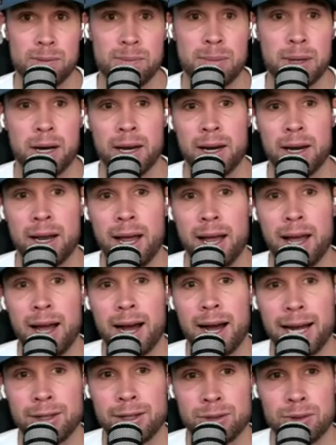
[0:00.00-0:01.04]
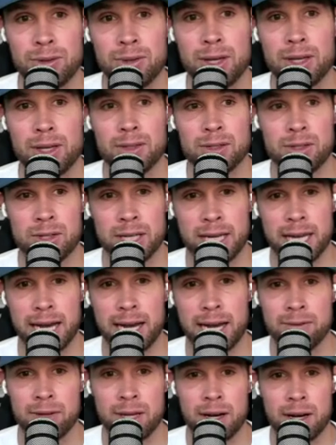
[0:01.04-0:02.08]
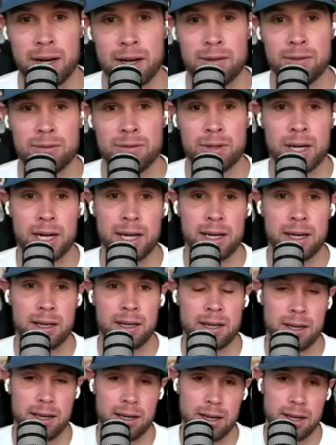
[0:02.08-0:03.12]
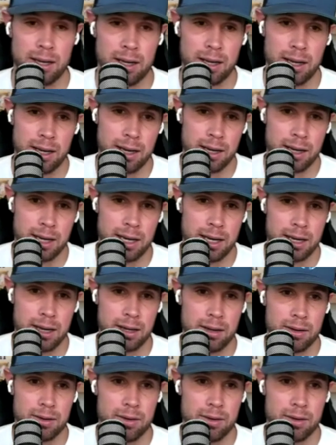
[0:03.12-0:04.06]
But I do think there's the caveat of like he,